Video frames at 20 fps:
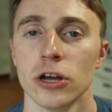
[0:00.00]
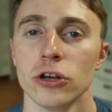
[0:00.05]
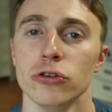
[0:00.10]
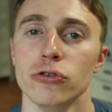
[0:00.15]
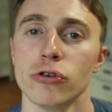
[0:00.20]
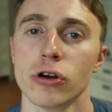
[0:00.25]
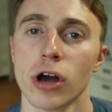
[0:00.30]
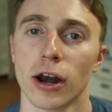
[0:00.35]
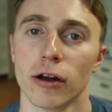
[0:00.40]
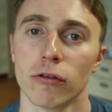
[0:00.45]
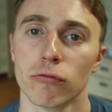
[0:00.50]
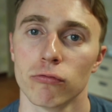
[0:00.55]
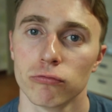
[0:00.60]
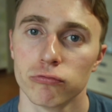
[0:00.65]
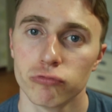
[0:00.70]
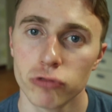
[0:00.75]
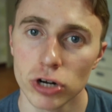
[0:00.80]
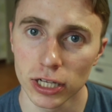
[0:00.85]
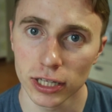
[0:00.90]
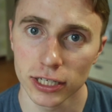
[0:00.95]
you gotta
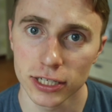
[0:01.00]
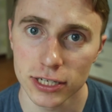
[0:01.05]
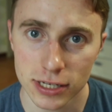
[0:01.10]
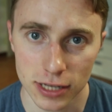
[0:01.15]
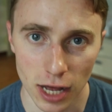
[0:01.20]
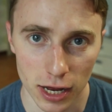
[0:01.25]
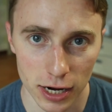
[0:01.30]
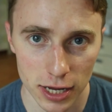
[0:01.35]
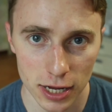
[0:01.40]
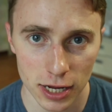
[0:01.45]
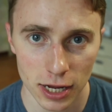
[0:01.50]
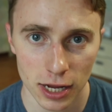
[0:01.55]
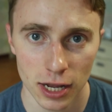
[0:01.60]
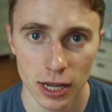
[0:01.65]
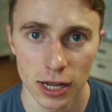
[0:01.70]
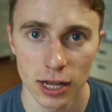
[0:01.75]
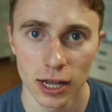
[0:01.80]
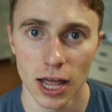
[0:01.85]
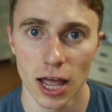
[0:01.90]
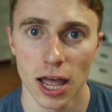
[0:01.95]
really study
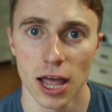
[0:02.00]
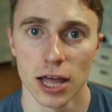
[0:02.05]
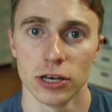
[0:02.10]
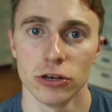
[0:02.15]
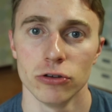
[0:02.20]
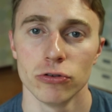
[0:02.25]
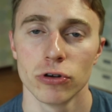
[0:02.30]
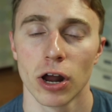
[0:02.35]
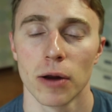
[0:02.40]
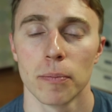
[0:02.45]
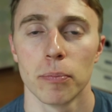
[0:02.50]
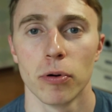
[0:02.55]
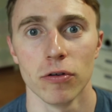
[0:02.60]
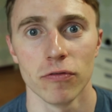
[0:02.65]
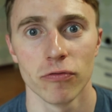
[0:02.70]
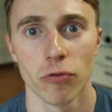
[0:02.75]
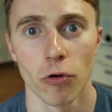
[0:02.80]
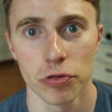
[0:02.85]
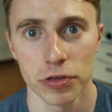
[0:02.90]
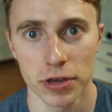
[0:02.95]
and you gotta put
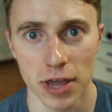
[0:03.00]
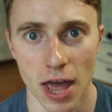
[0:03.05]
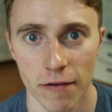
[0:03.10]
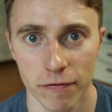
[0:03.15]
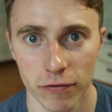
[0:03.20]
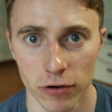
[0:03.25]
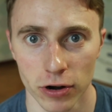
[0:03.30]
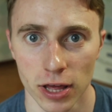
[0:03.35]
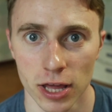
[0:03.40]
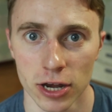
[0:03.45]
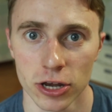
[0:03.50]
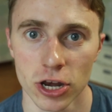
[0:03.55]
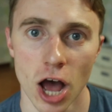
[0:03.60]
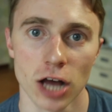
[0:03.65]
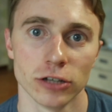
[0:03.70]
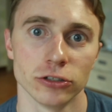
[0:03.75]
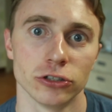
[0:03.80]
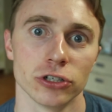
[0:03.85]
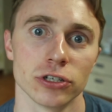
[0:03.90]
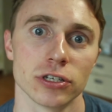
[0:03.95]
forth the effort and
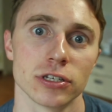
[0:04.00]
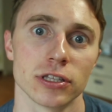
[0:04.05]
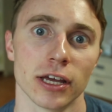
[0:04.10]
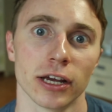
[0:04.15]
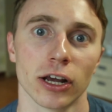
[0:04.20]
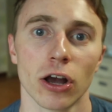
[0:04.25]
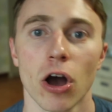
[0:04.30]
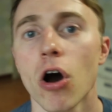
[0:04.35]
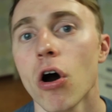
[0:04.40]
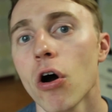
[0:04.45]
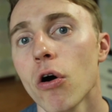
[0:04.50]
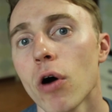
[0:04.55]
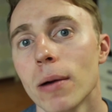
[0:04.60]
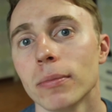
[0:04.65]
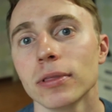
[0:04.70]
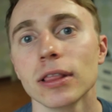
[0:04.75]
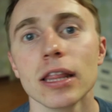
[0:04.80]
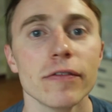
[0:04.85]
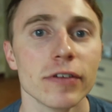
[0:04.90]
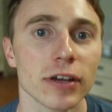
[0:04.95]
not just think, oh,
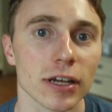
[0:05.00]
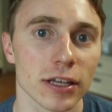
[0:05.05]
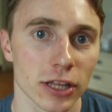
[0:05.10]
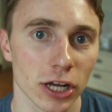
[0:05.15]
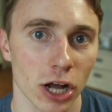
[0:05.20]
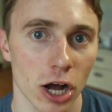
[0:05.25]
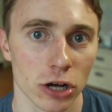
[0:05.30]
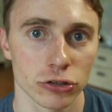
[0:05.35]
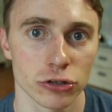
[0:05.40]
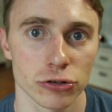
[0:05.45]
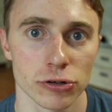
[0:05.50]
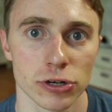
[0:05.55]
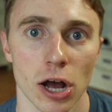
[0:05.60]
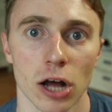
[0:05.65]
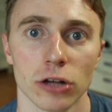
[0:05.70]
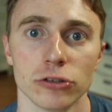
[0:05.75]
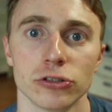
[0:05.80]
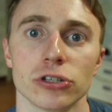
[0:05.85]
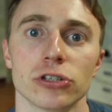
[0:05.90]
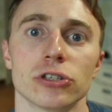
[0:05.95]
I'm living in the country,
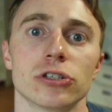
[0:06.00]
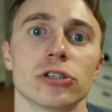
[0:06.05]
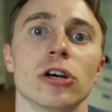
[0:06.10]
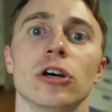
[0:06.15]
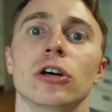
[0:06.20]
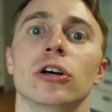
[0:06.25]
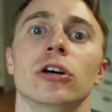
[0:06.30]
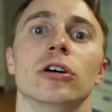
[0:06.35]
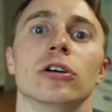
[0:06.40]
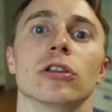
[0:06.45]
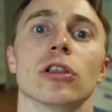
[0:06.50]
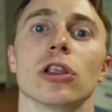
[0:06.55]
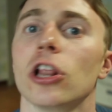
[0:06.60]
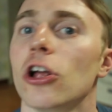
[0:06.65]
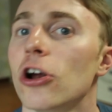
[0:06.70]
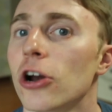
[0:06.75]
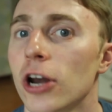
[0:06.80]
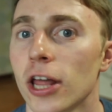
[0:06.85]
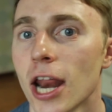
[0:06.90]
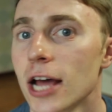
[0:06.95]
I'll just
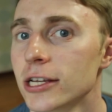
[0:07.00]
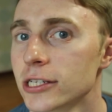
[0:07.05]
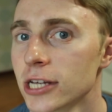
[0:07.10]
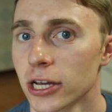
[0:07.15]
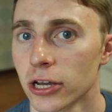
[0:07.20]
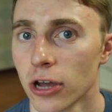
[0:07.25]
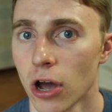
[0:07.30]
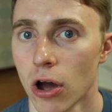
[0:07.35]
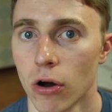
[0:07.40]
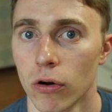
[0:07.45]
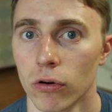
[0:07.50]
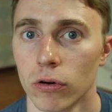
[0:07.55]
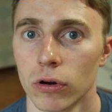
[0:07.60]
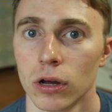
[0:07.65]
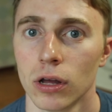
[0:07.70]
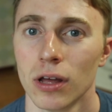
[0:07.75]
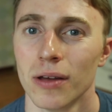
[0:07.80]
learn it as I go.